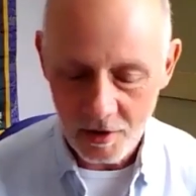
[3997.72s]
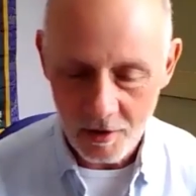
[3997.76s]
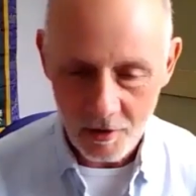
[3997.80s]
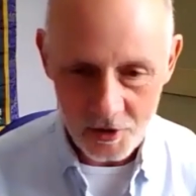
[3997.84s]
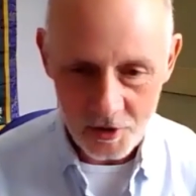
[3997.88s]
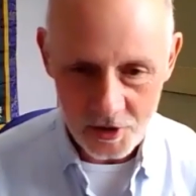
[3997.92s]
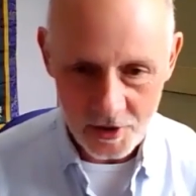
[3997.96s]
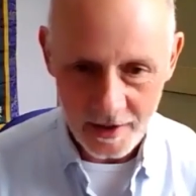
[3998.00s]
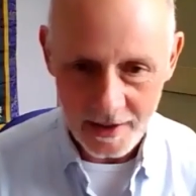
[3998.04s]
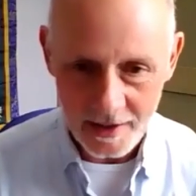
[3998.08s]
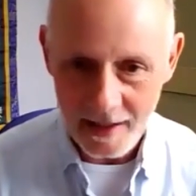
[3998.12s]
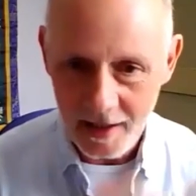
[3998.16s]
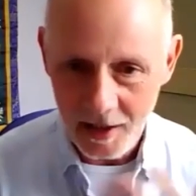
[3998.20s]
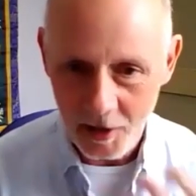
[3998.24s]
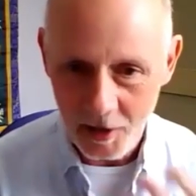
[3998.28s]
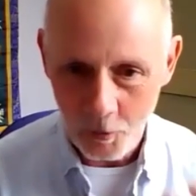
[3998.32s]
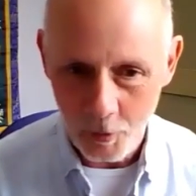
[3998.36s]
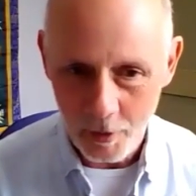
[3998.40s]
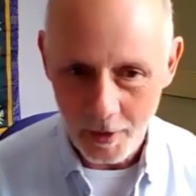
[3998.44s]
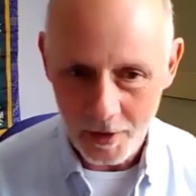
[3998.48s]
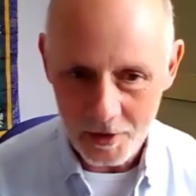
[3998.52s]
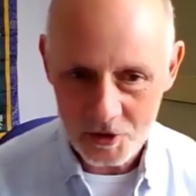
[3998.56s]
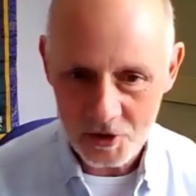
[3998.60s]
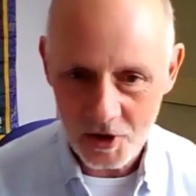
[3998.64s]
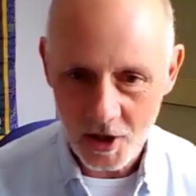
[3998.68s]
knows the healing
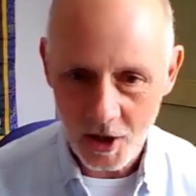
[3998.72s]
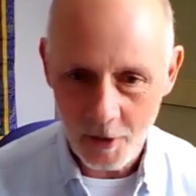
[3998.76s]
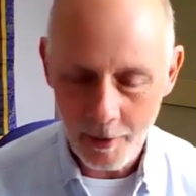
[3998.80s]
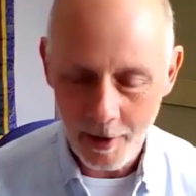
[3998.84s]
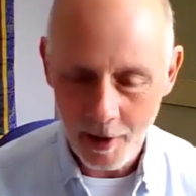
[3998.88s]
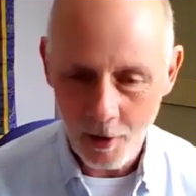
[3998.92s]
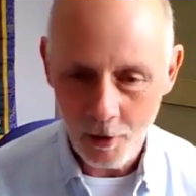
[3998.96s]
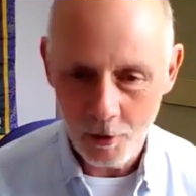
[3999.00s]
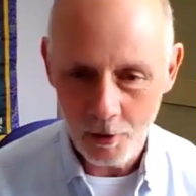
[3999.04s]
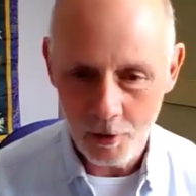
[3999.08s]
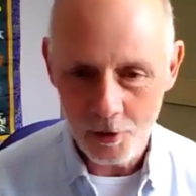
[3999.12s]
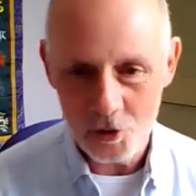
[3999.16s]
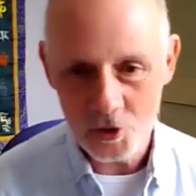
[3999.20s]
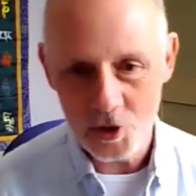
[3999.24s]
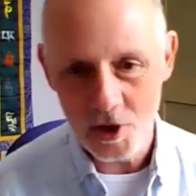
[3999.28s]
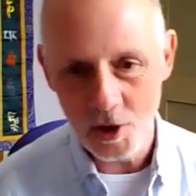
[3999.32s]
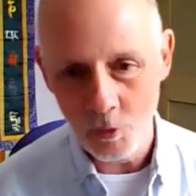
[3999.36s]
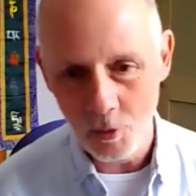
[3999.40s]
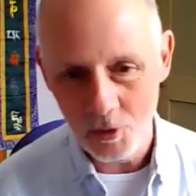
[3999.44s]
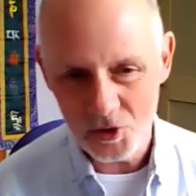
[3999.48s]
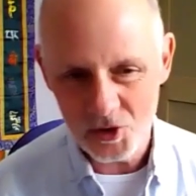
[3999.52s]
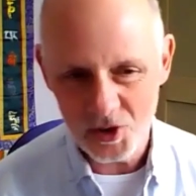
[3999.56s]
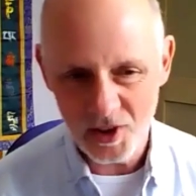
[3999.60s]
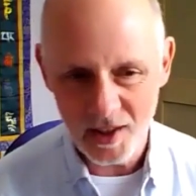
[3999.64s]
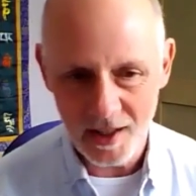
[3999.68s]
work's going on and she
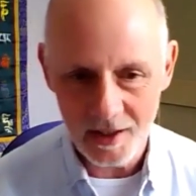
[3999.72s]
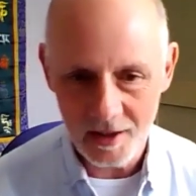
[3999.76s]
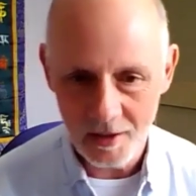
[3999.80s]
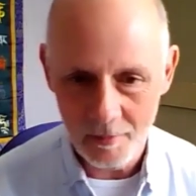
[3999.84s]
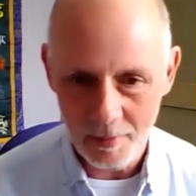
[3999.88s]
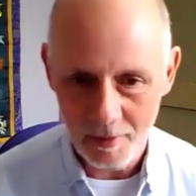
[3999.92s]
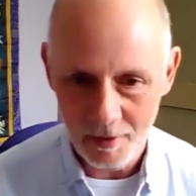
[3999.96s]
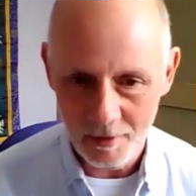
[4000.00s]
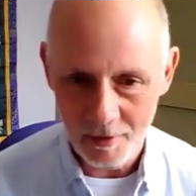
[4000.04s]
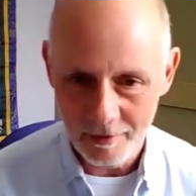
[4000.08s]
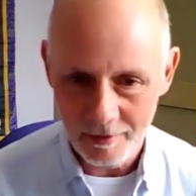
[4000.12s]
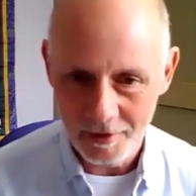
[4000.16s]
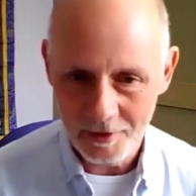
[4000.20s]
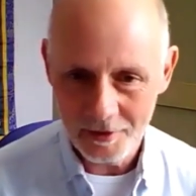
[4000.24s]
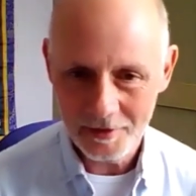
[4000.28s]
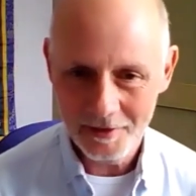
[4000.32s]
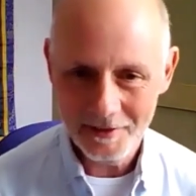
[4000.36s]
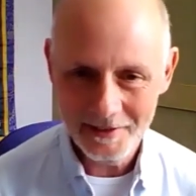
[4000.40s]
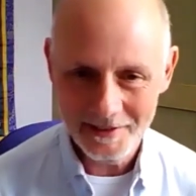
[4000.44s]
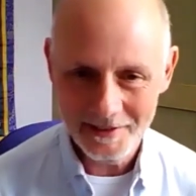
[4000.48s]
wants to get a bit of it.